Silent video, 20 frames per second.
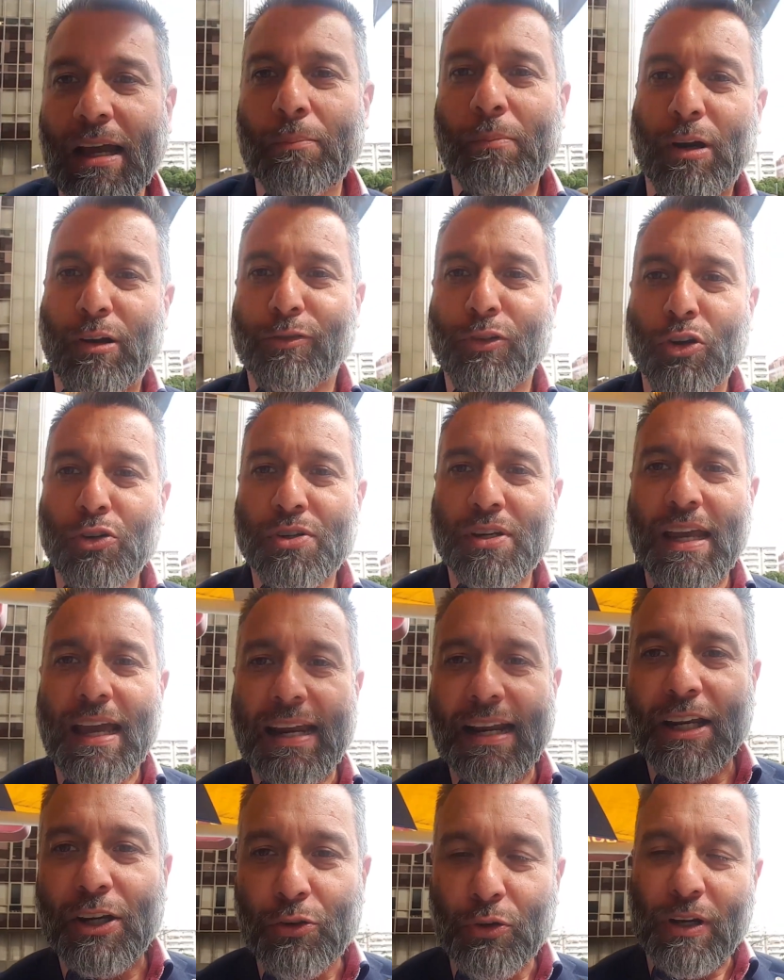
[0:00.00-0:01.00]
but of course he
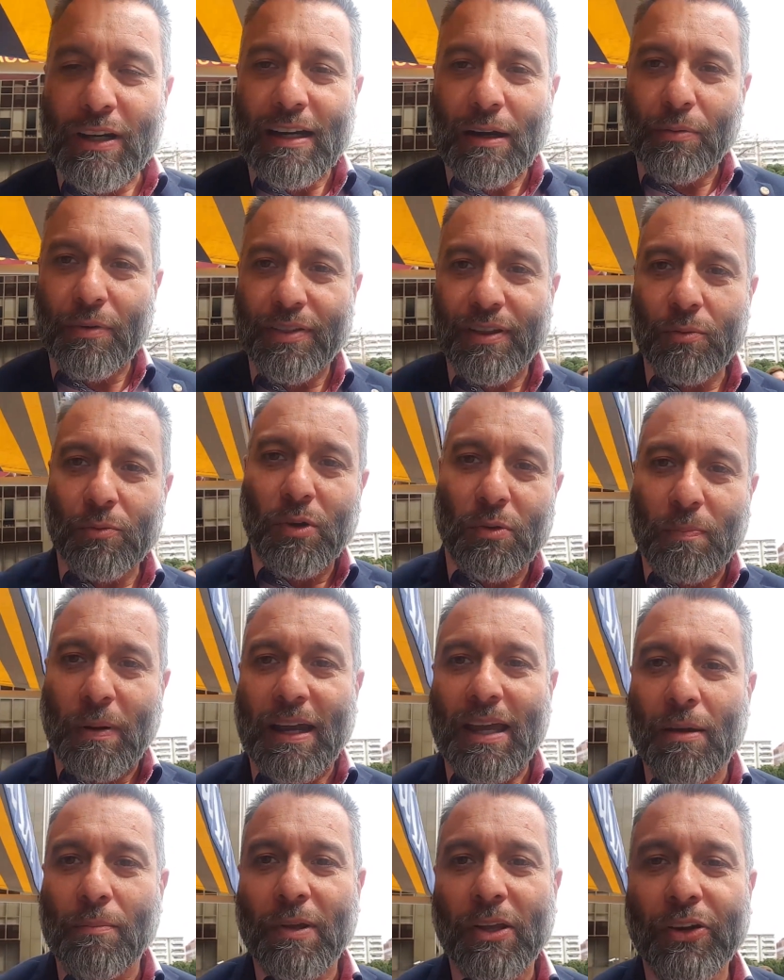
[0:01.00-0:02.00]
had agreed everything with
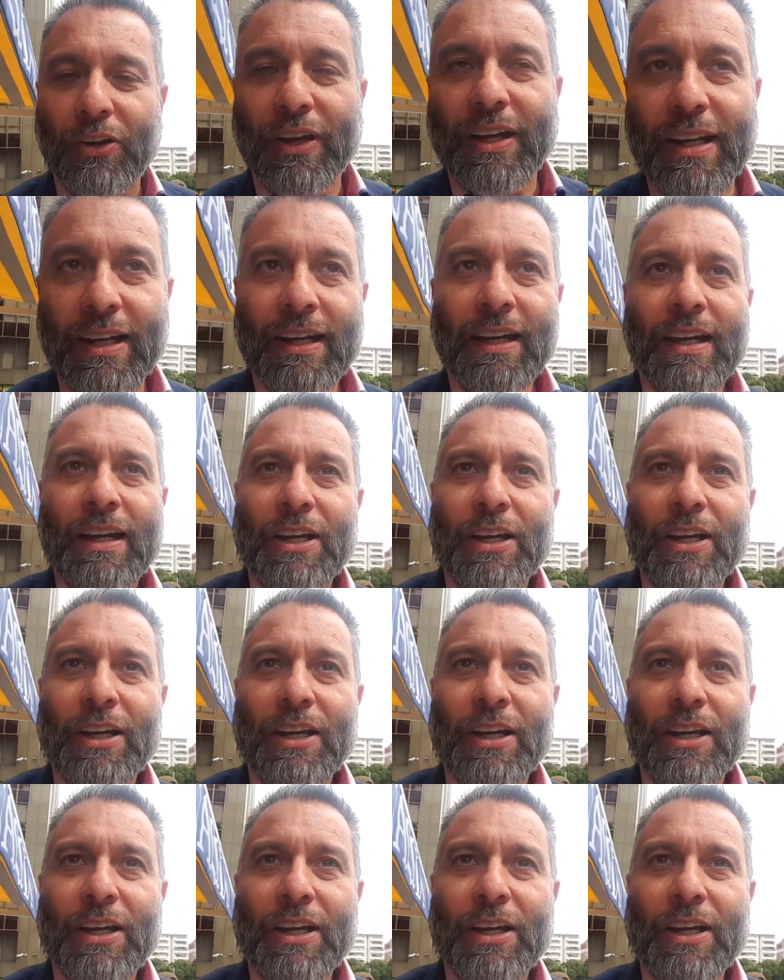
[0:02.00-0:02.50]
Bayern Munich.